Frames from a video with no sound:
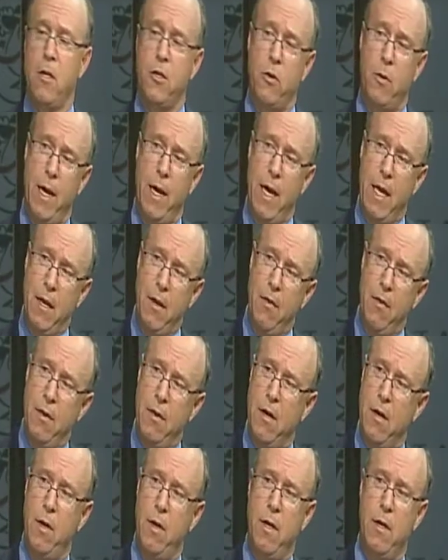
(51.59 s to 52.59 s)
So
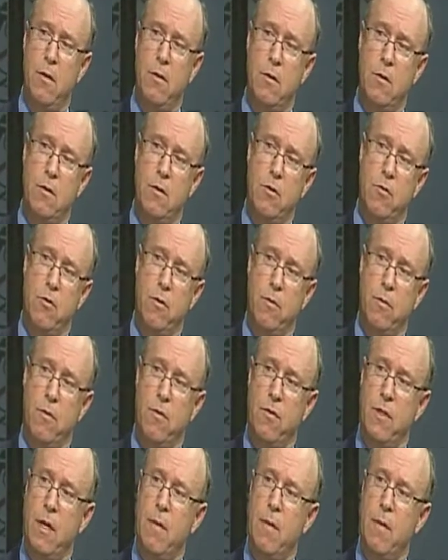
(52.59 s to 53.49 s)
anything that we can do to remove